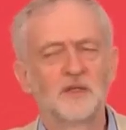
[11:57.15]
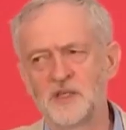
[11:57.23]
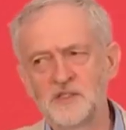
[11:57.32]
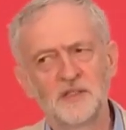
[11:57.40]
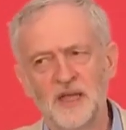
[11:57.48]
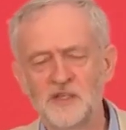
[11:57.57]

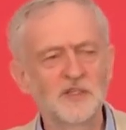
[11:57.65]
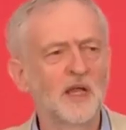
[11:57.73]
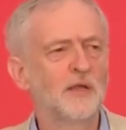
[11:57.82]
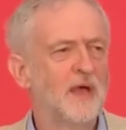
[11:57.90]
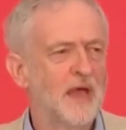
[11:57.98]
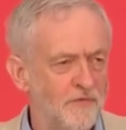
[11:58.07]
Doesn't that
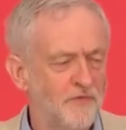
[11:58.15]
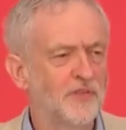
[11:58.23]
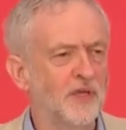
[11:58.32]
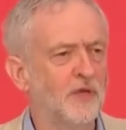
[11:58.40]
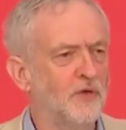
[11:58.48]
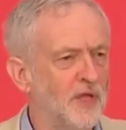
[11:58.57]
tell you
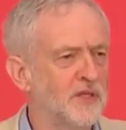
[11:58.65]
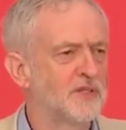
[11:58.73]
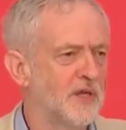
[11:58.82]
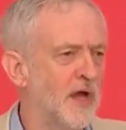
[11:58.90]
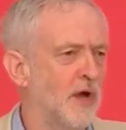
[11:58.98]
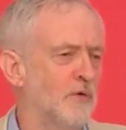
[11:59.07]
everything you need
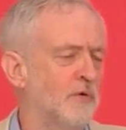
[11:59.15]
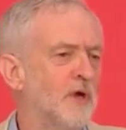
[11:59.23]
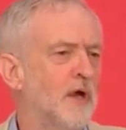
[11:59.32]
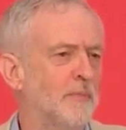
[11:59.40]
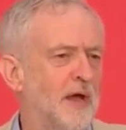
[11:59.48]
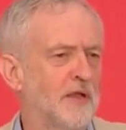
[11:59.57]
to know
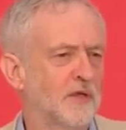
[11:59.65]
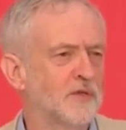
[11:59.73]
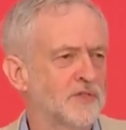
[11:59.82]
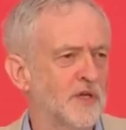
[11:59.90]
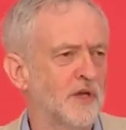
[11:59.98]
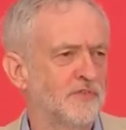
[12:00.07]
about the
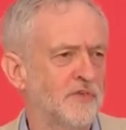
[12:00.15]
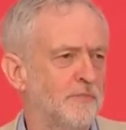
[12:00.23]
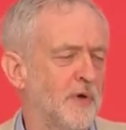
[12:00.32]
Conservative